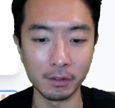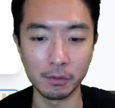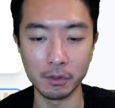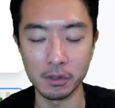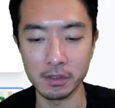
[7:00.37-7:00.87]

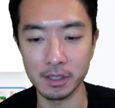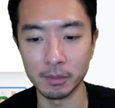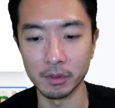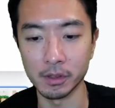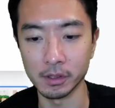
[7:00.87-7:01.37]
for some
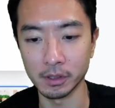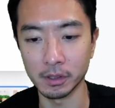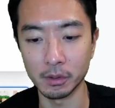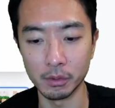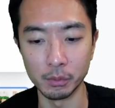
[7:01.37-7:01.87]
of
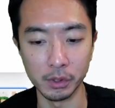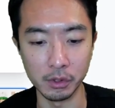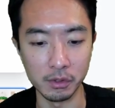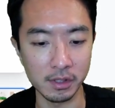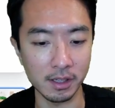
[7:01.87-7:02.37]
the real
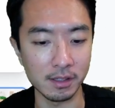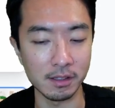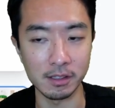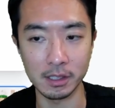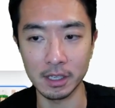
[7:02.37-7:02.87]
use
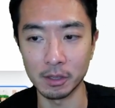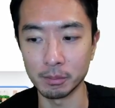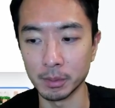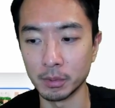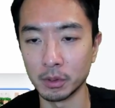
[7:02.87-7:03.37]
cases how
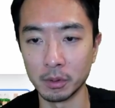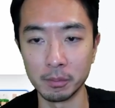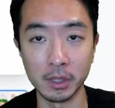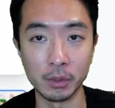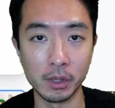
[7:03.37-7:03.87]
people
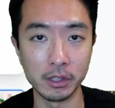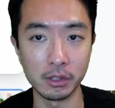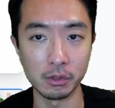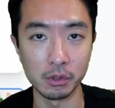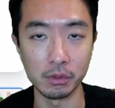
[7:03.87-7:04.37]
may want
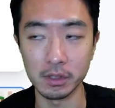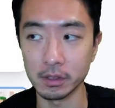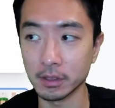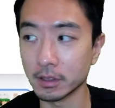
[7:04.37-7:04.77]
to use it.